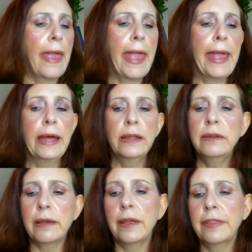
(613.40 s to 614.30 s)

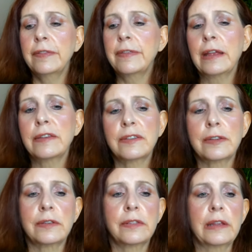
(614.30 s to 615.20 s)
And I think
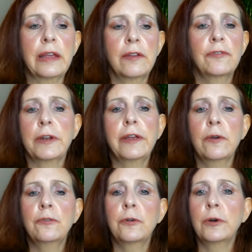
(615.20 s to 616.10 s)
that's the
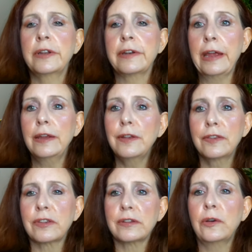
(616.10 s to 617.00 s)
video for today.
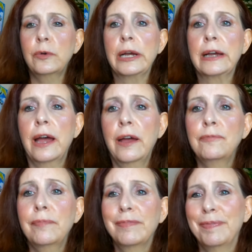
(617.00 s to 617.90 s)
So um,
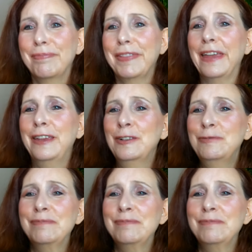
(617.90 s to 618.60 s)
thank you.